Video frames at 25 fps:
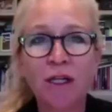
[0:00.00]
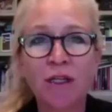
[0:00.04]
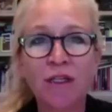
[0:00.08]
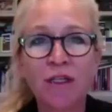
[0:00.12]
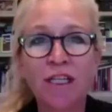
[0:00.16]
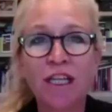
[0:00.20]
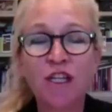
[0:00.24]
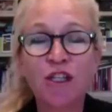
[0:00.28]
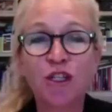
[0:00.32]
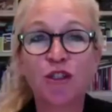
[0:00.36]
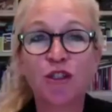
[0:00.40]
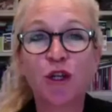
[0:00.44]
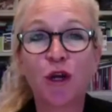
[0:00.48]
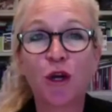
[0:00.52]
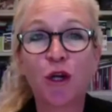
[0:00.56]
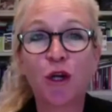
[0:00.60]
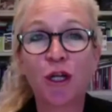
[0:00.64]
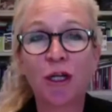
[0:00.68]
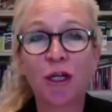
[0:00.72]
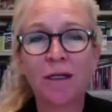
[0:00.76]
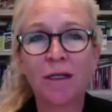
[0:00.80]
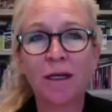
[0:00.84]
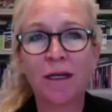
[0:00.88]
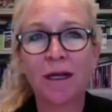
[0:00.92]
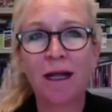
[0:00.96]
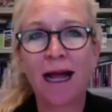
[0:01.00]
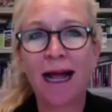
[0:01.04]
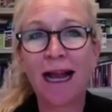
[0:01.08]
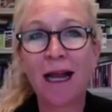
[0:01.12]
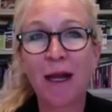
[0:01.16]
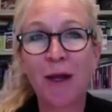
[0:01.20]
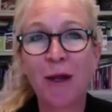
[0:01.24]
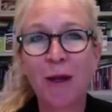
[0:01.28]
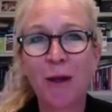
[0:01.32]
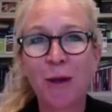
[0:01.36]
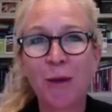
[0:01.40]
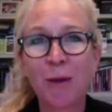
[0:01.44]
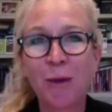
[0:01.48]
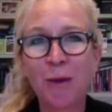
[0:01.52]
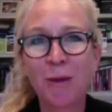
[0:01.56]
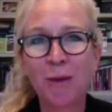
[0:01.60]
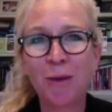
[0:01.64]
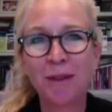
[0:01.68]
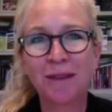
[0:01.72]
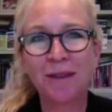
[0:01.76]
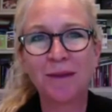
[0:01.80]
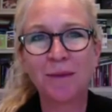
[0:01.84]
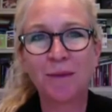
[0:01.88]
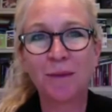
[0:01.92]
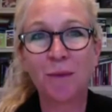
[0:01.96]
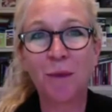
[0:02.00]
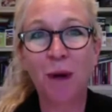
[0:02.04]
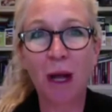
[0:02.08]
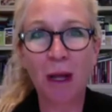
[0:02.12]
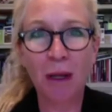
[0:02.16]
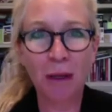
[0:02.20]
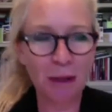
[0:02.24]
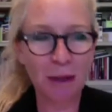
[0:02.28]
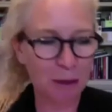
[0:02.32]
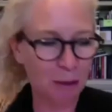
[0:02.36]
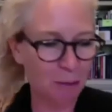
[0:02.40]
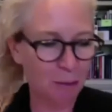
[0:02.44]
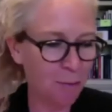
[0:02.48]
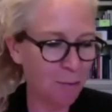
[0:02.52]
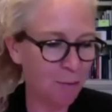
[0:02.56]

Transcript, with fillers: Naoise Dolan, hello, welcome. Hello.